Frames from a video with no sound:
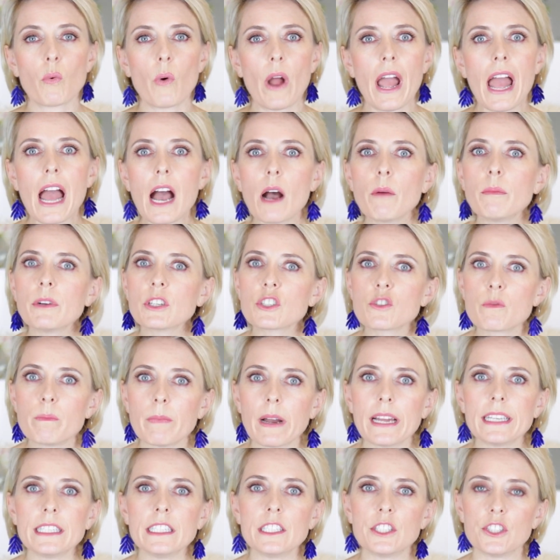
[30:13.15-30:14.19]
How much
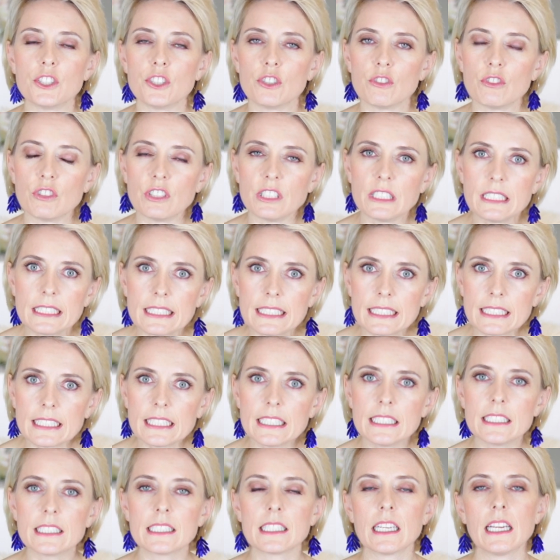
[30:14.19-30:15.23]
money do you
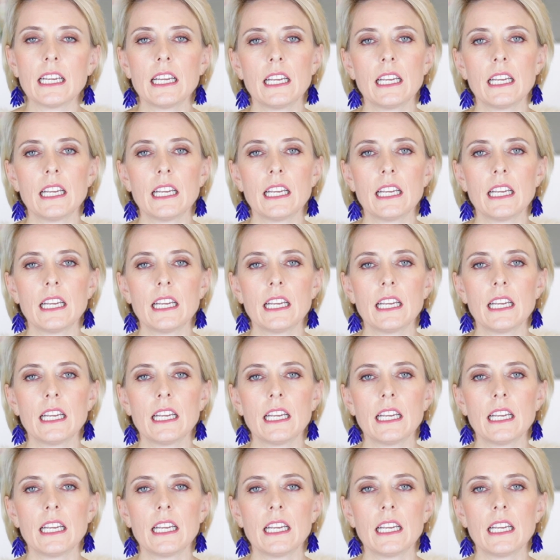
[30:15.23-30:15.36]
need